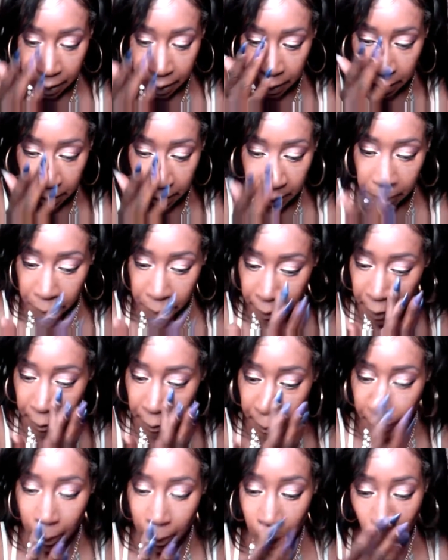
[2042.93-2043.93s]
Blend
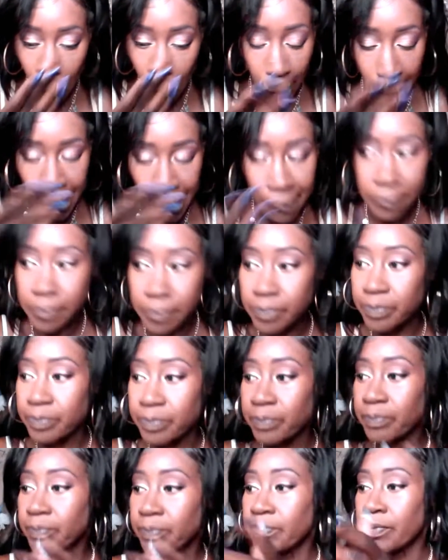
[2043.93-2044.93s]
this in a little bit
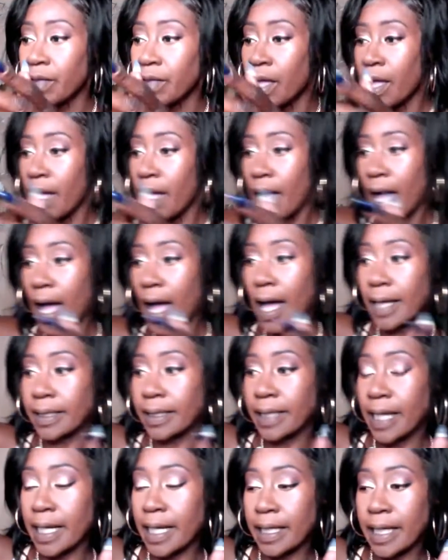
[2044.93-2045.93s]
more.
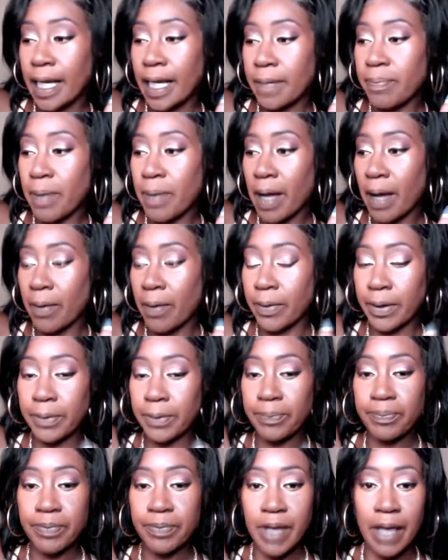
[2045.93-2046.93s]
I
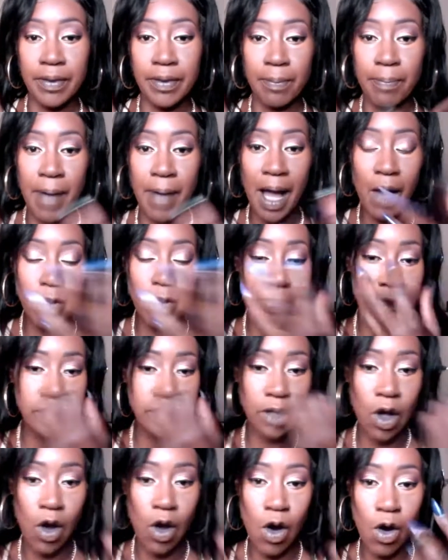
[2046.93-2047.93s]
take that
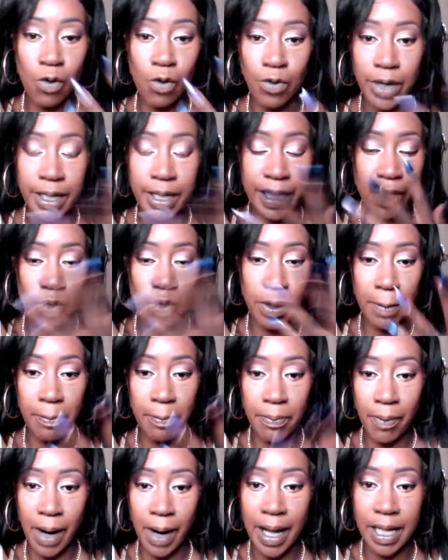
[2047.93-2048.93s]
powder. Now the powder
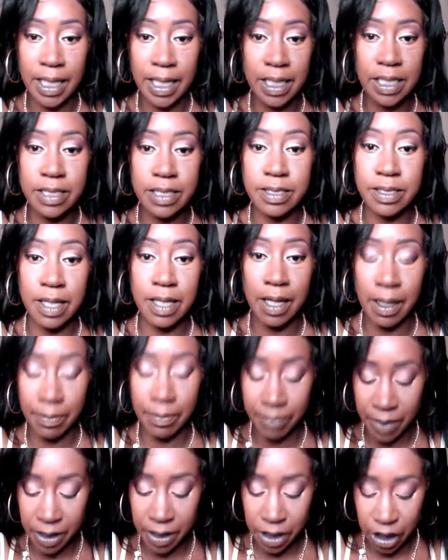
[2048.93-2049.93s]
is already going to
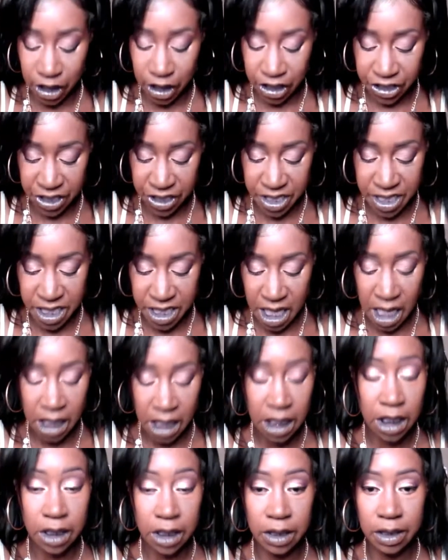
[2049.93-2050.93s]
brighten this
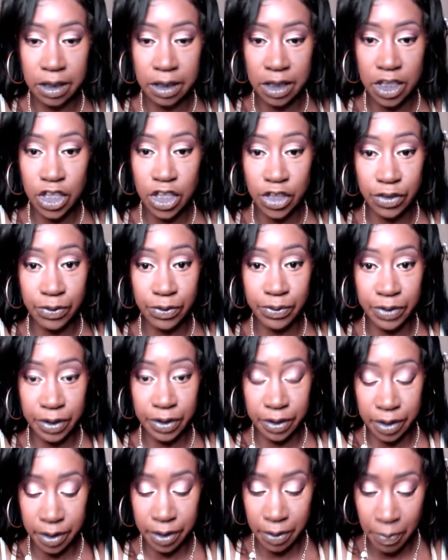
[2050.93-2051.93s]
up a little, just
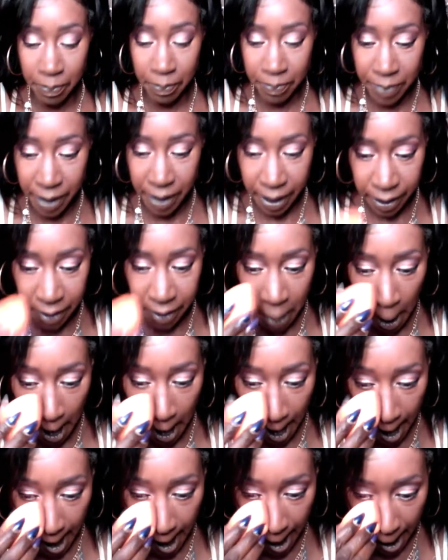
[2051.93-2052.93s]
a little,
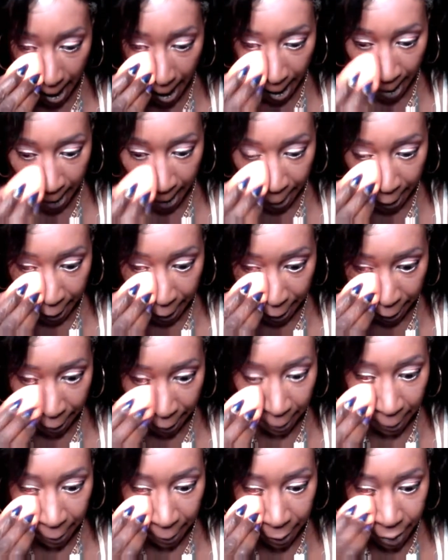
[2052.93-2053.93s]
little bit
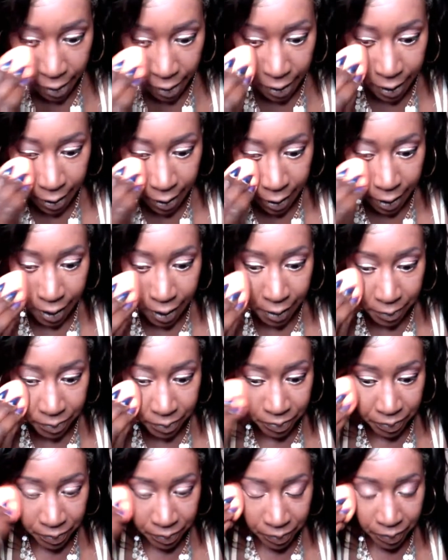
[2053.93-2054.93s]
uh,
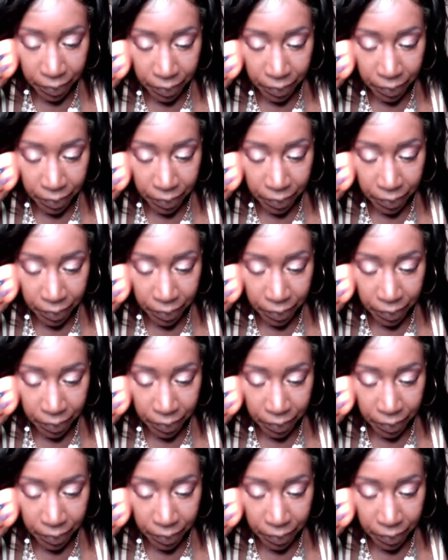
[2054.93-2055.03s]
here.